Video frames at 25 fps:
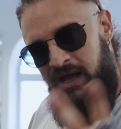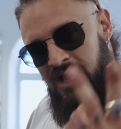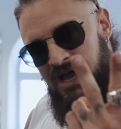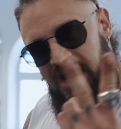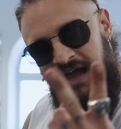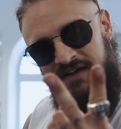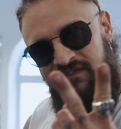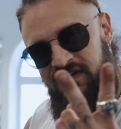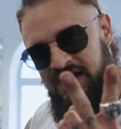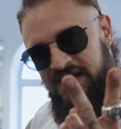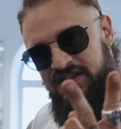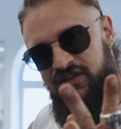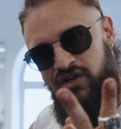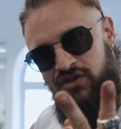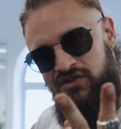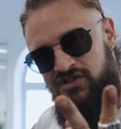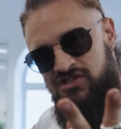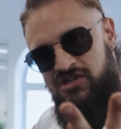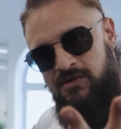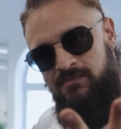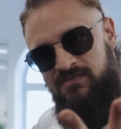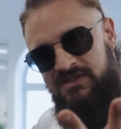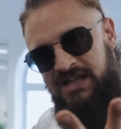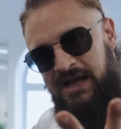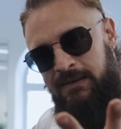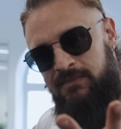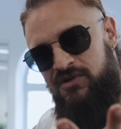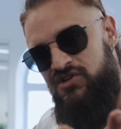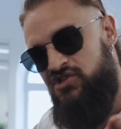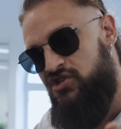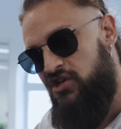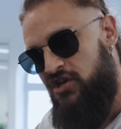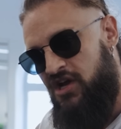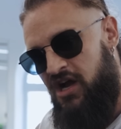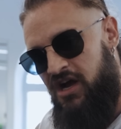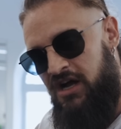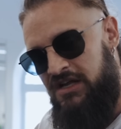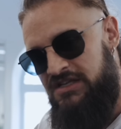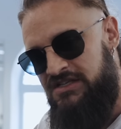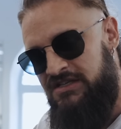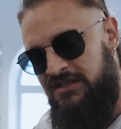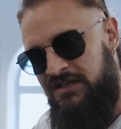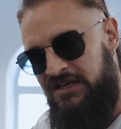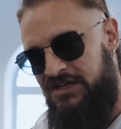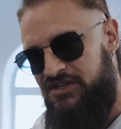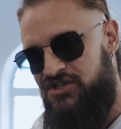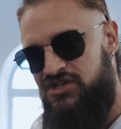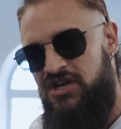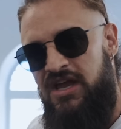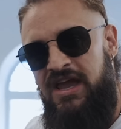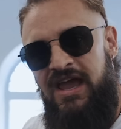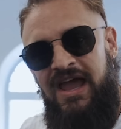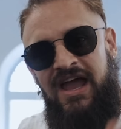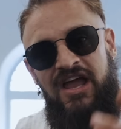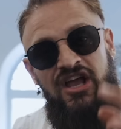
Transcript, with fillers: Have I done some damage to the cartilage?